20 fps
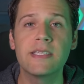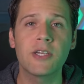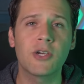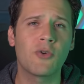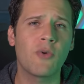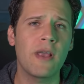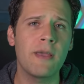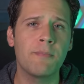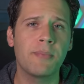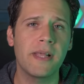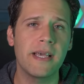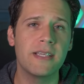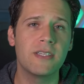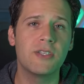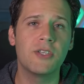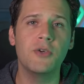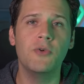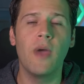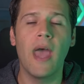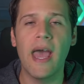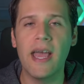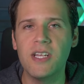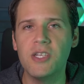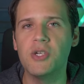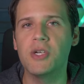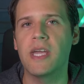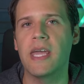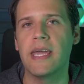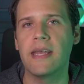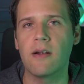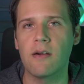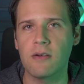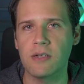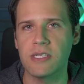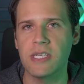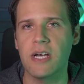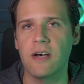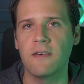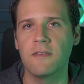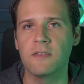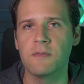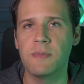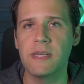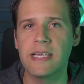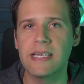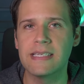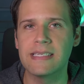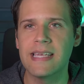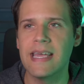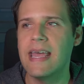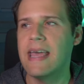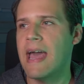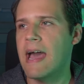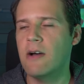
is a great place to educate ourselves because